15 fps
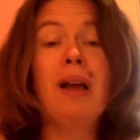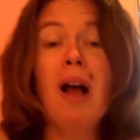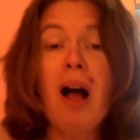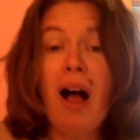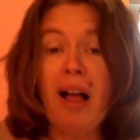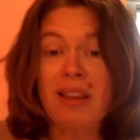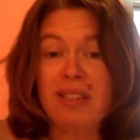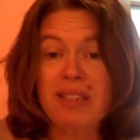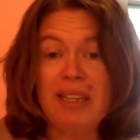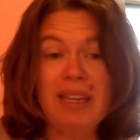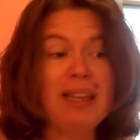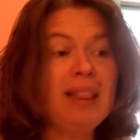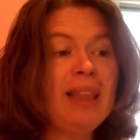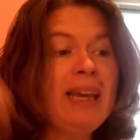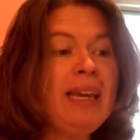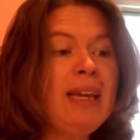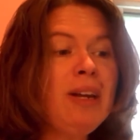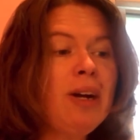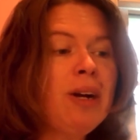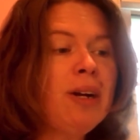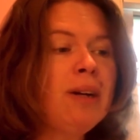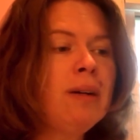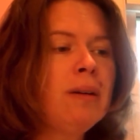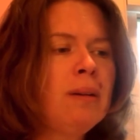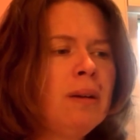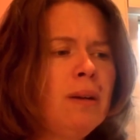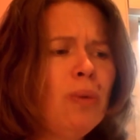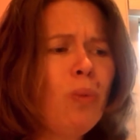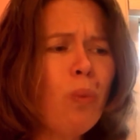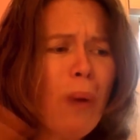I'll see you later.
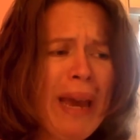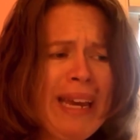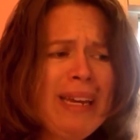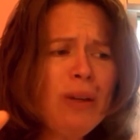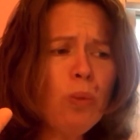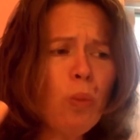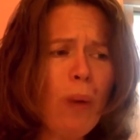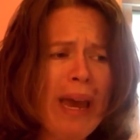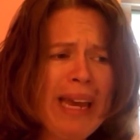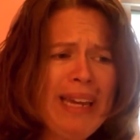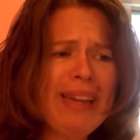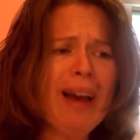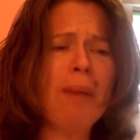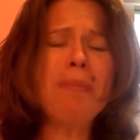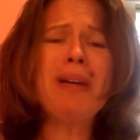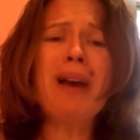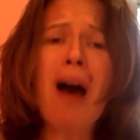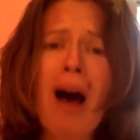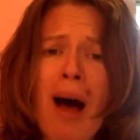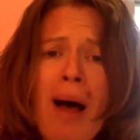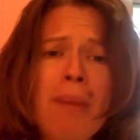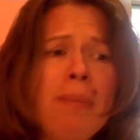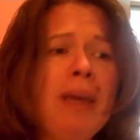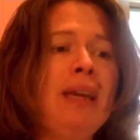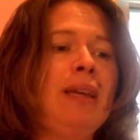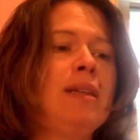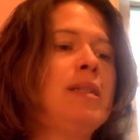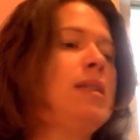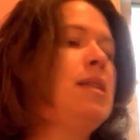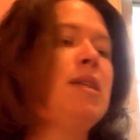Wait, I'm
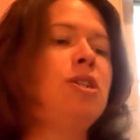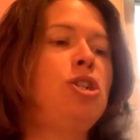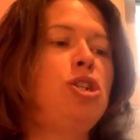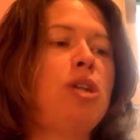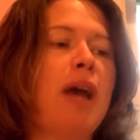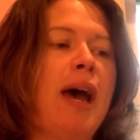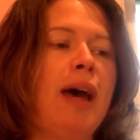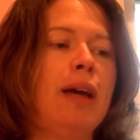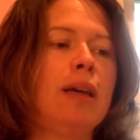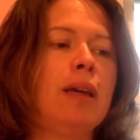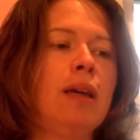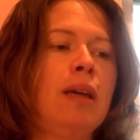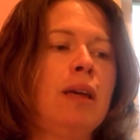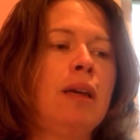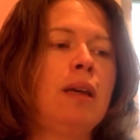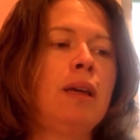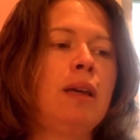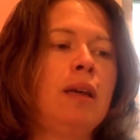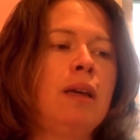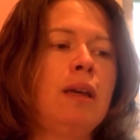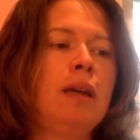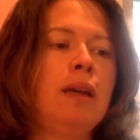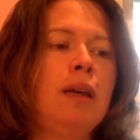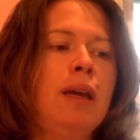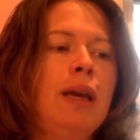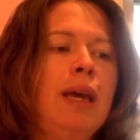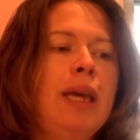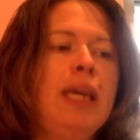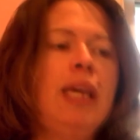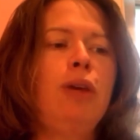coming, said Jack.
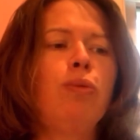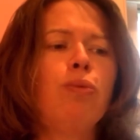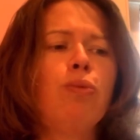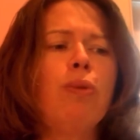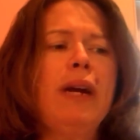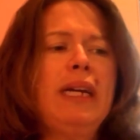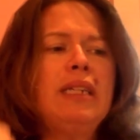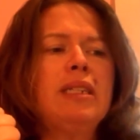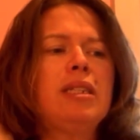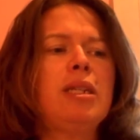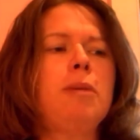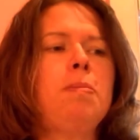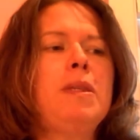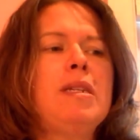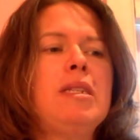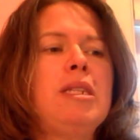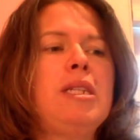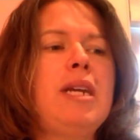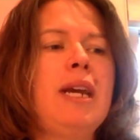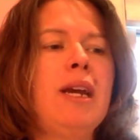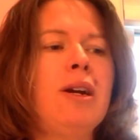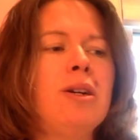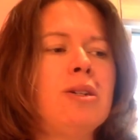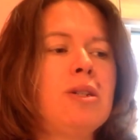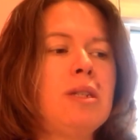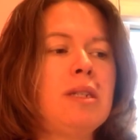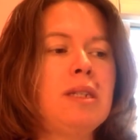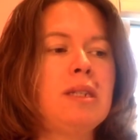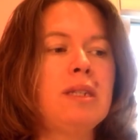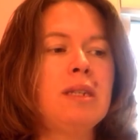He raced up the
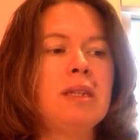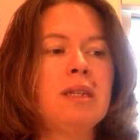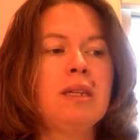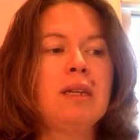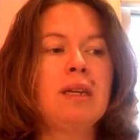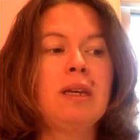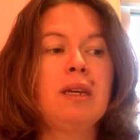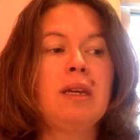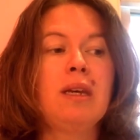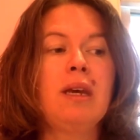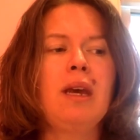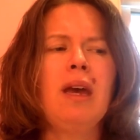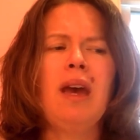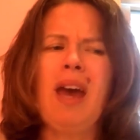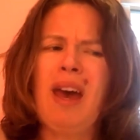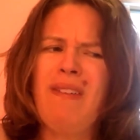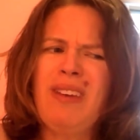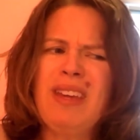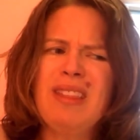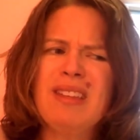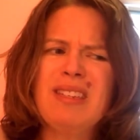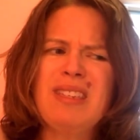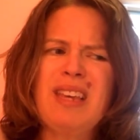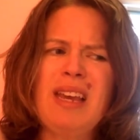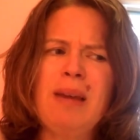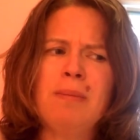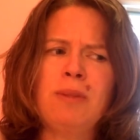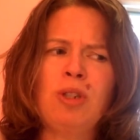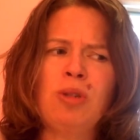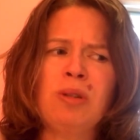stairs. Having the
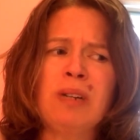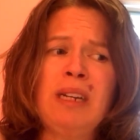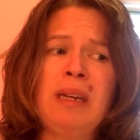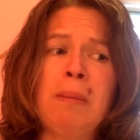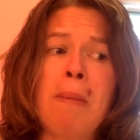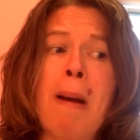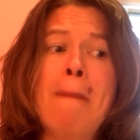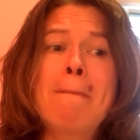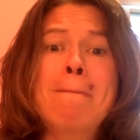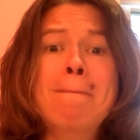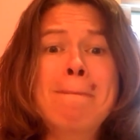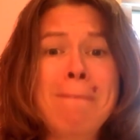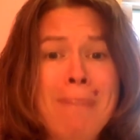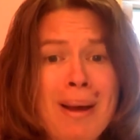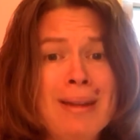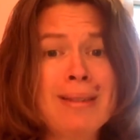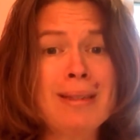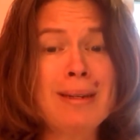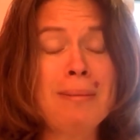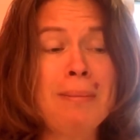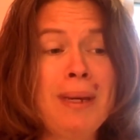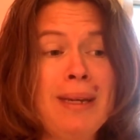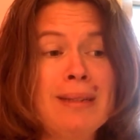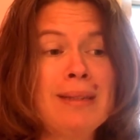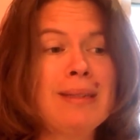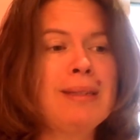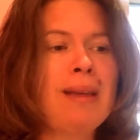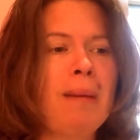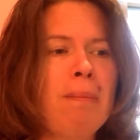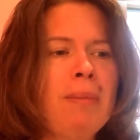same dream must mean
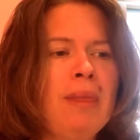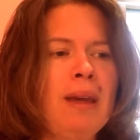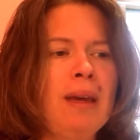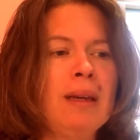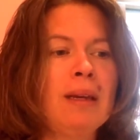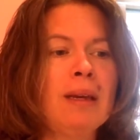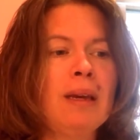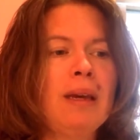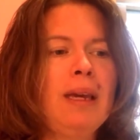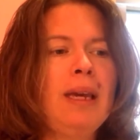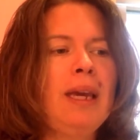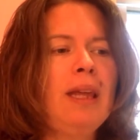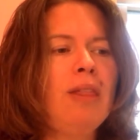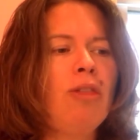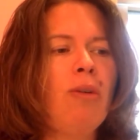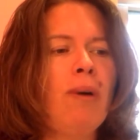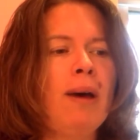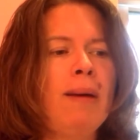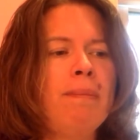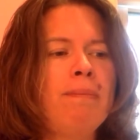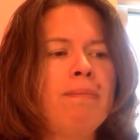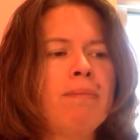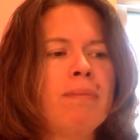something, he thought.